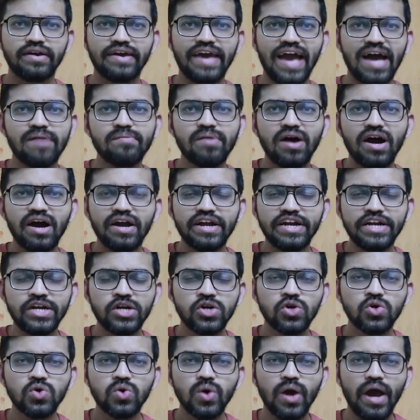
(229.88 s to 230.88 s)
gamma
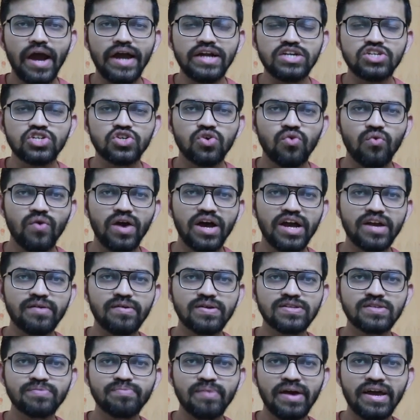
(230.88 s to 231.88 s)
into h,
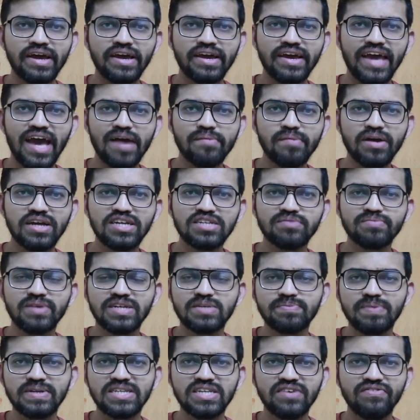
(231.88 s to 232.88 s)
whereas my gamma is
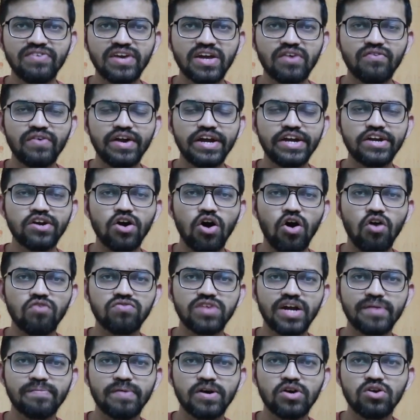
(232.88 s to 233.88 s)
my specific weight of
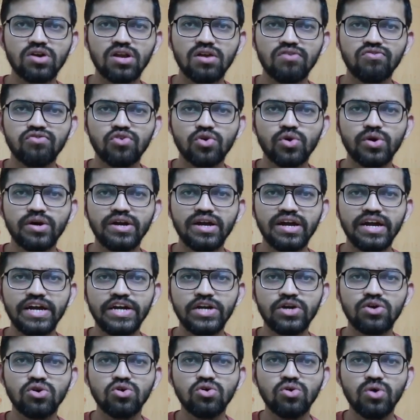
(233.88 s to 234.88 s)
that particular fluid
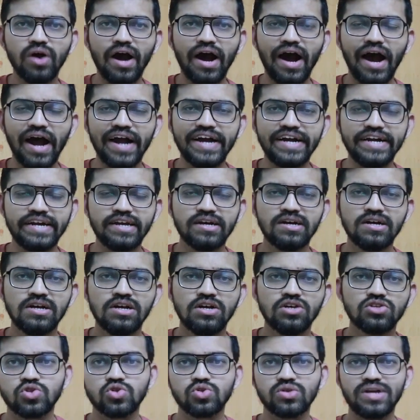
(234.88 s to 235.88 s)
into height.
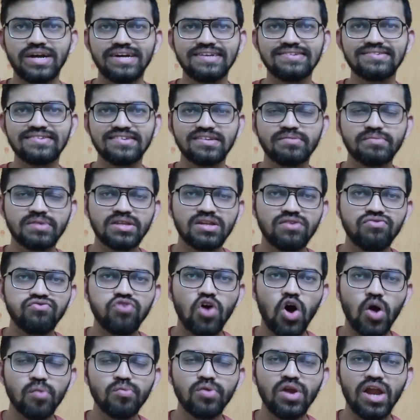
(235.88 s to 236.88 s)
So that is nothing but the
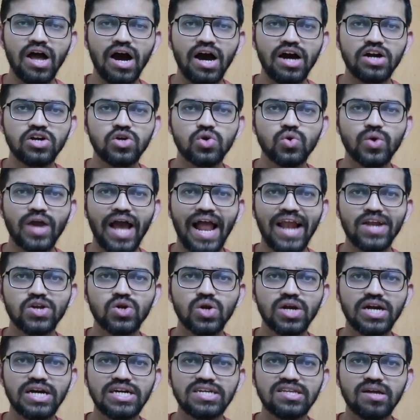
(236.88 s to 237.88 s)
formula to
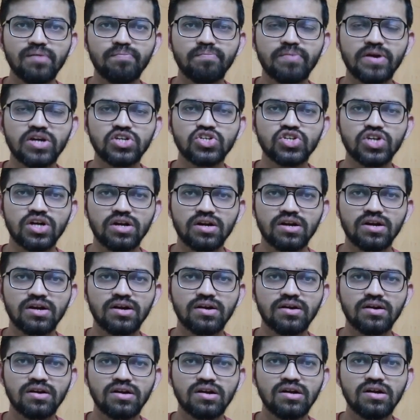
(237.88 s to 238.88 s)
calculate the pressure
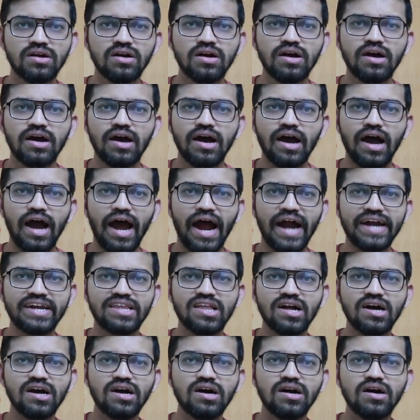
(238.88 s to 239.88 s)
at
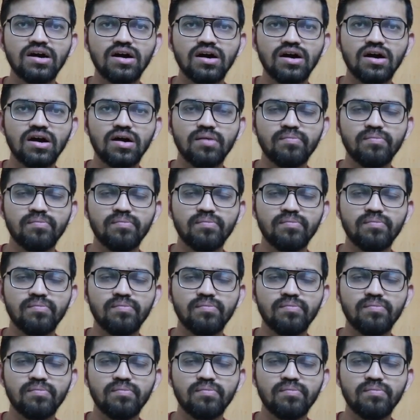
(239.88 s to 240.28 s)
the